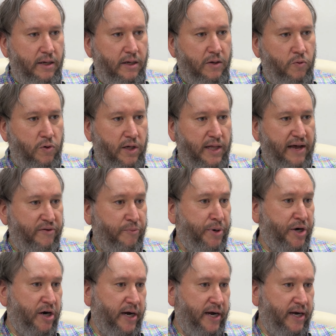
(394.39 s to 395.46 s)
will have a
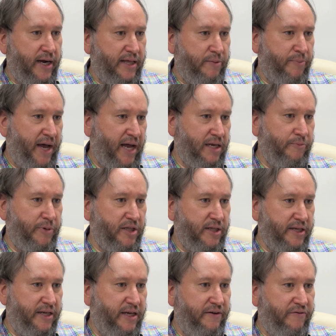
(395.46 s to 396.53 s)
bearing on the
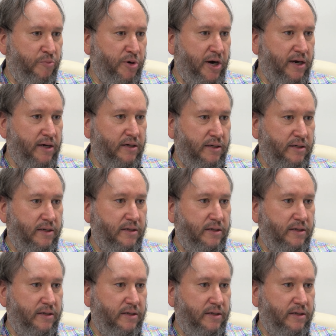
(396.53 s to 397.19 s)
patentability of a product.